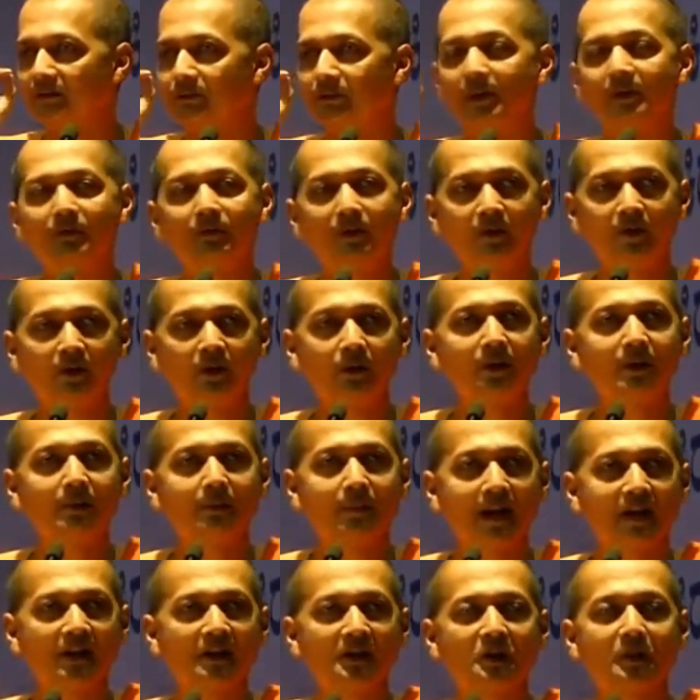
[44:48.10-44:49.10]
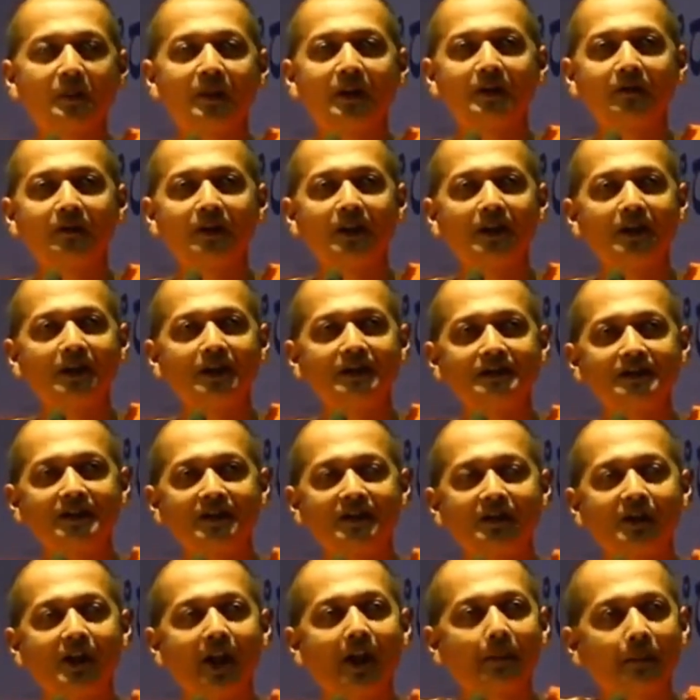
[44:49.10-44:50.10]
when we were doing management, we learned
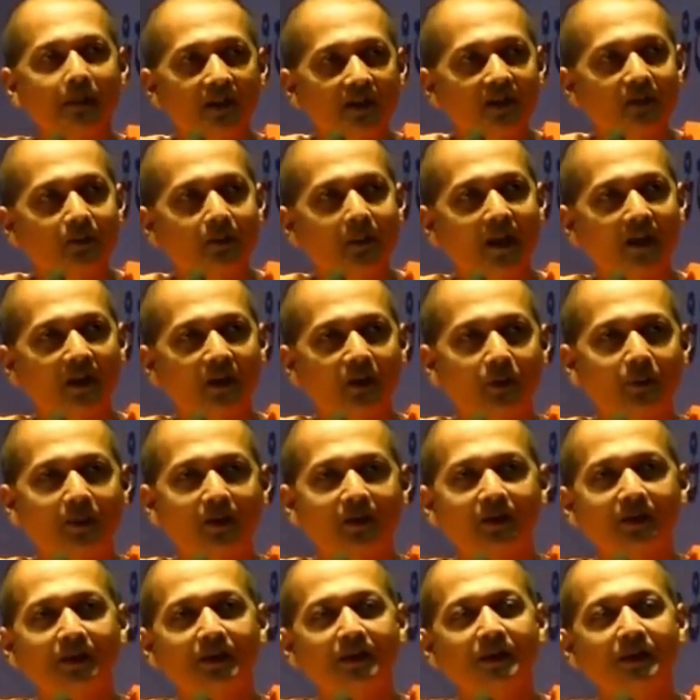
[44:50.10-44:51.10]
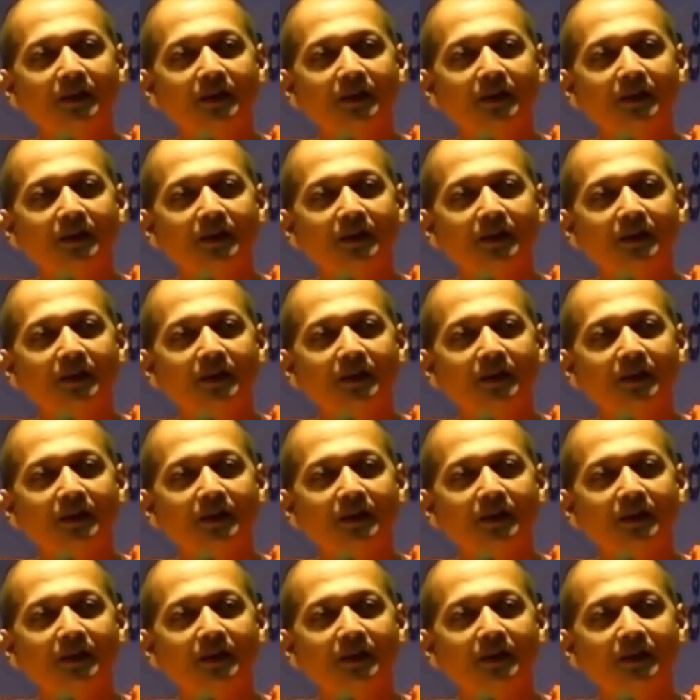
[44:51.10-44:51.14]
this Japanese management.